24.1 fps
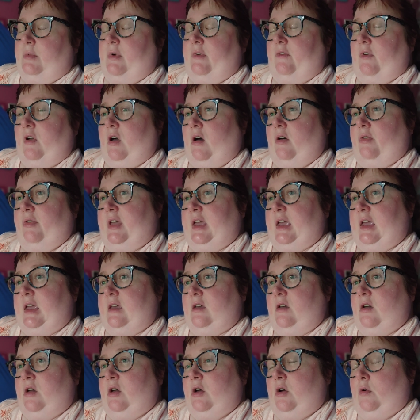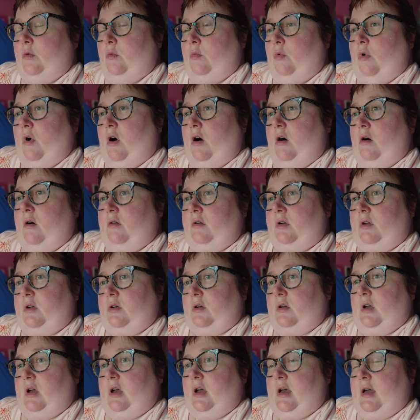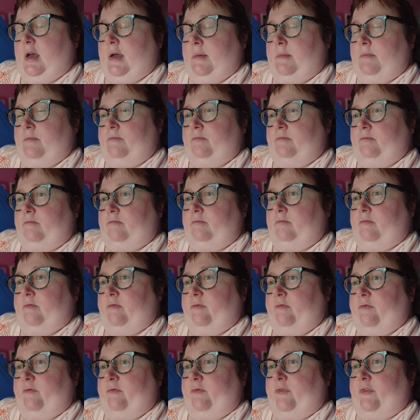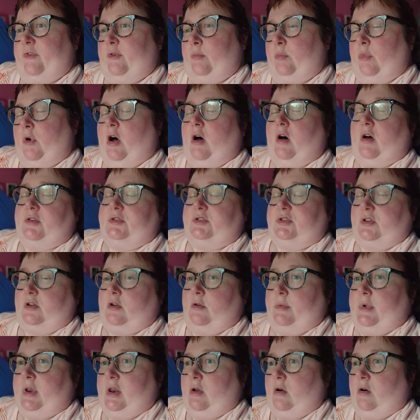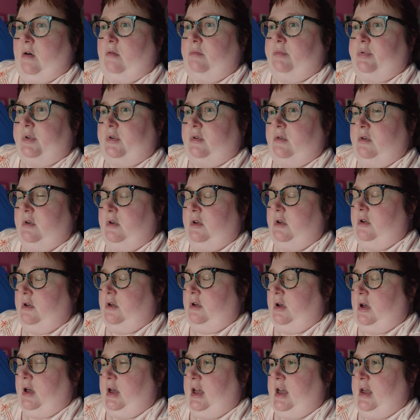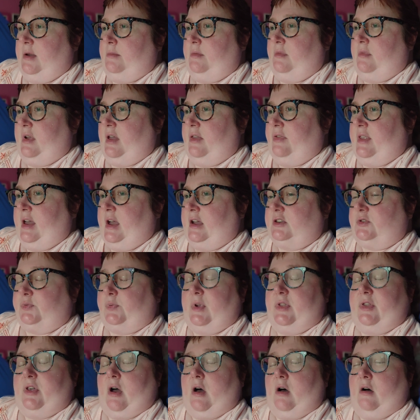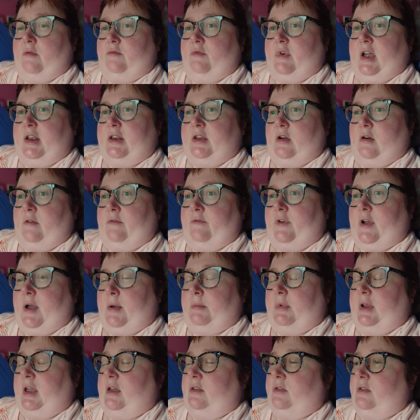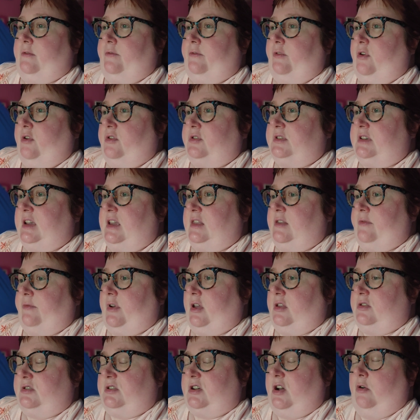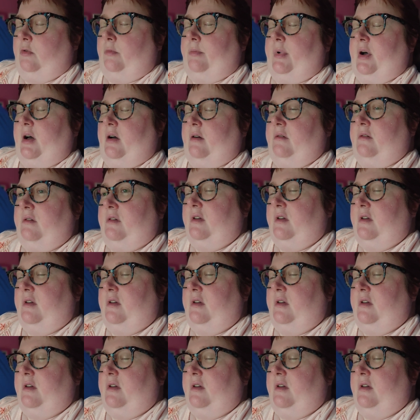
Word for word: We've got the walk um, for wards coming up, um, and that's with the Hot Radio family on the 14th of October.